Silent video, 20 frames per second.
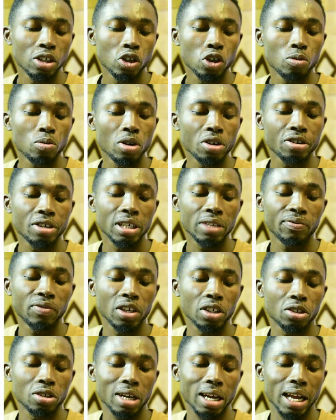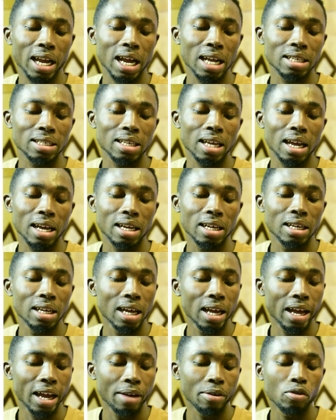Wabo create virtual cards sa.
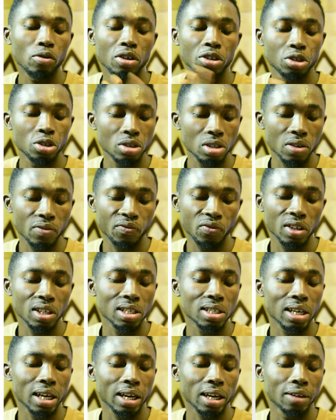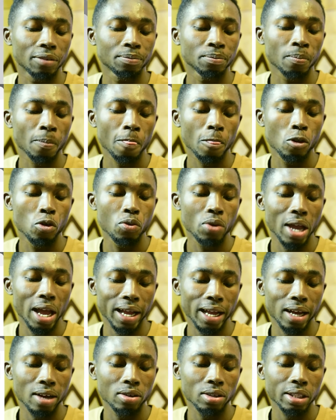I know what you see visa na. We
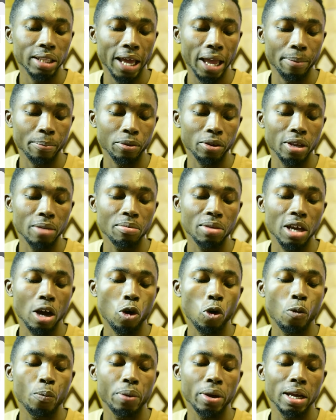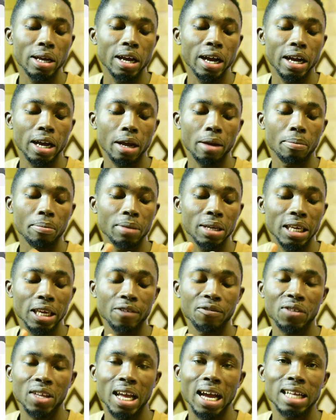account type ne be open
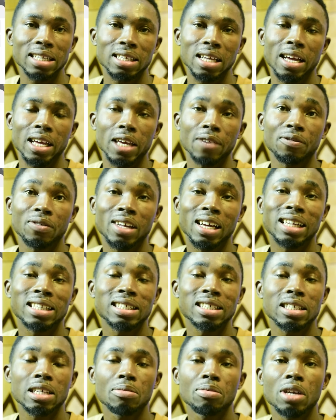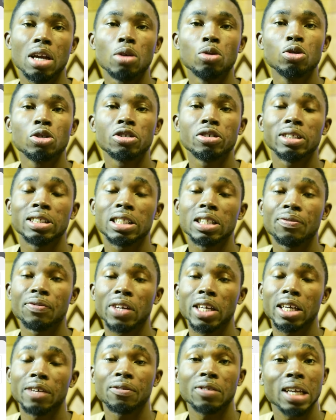gift cards sa. Gift cards. To be a who creative
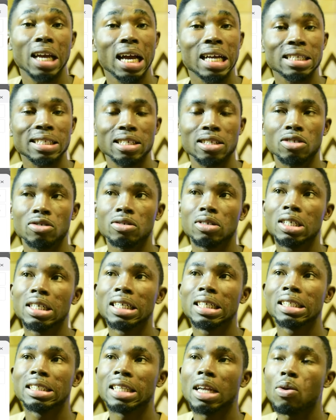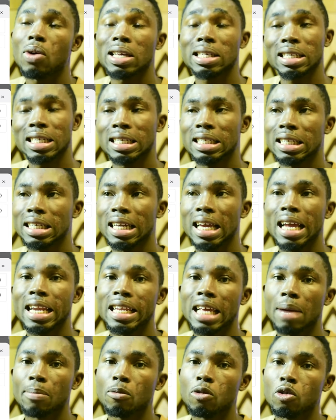gift cards no. Na wa send the
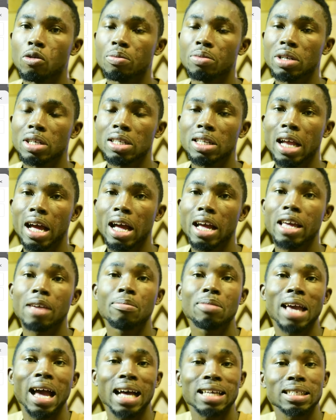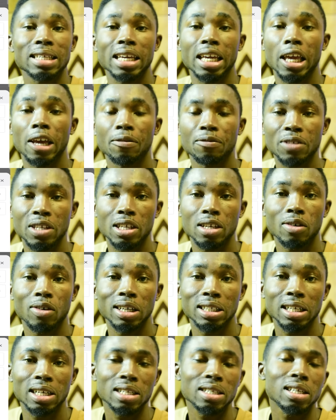idea mo be na e be as a gift.
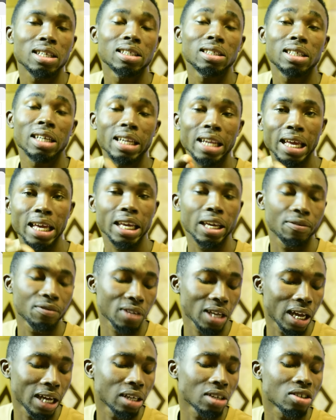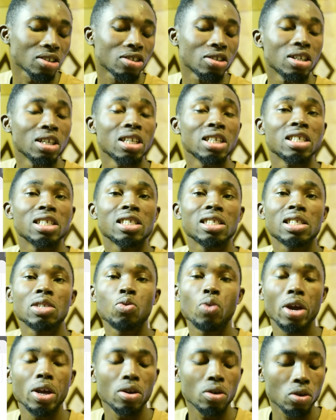What I say ten a gift card no. Nti
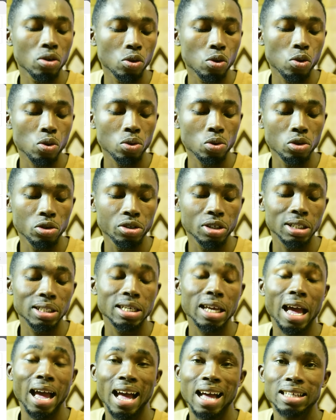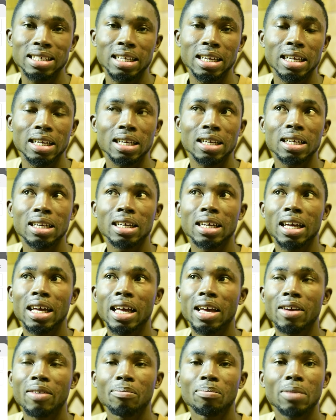we no wabo create as a
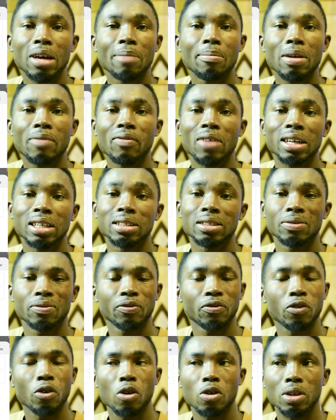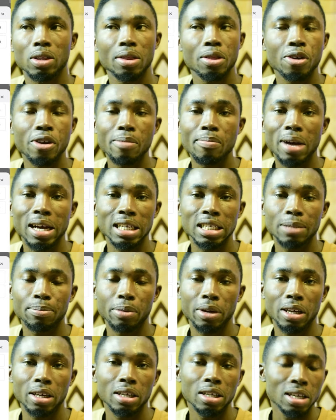be valid for 3 months
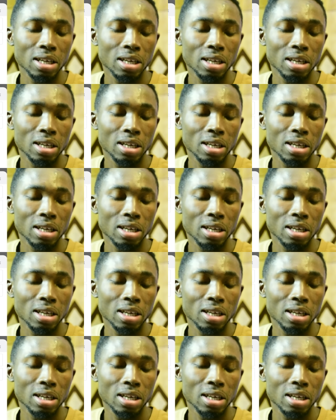pe.